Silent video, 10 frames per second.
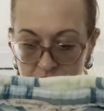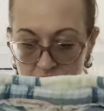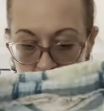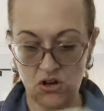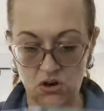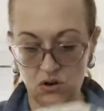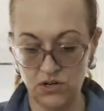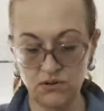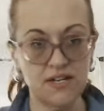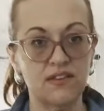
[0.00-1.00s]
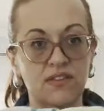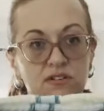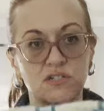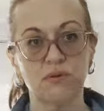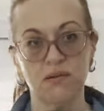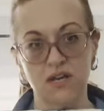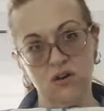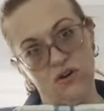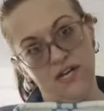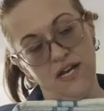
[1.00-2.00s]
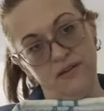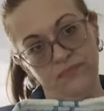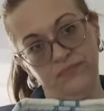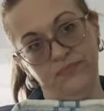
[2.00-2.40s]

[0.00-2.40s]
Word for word: So no doubt that those are probably coconut